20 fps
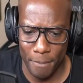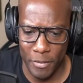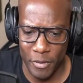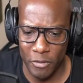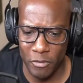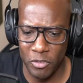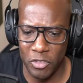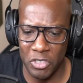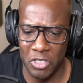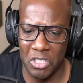
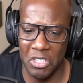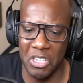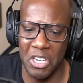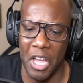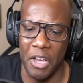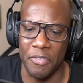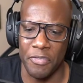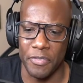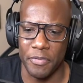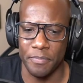It's just good
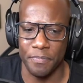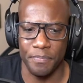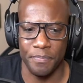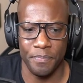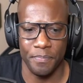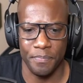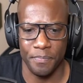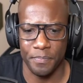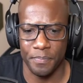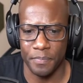enough.
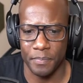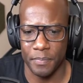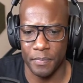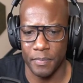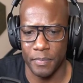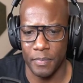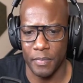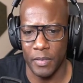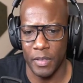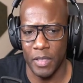
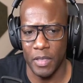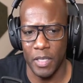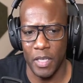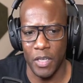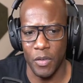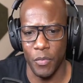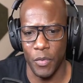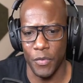And then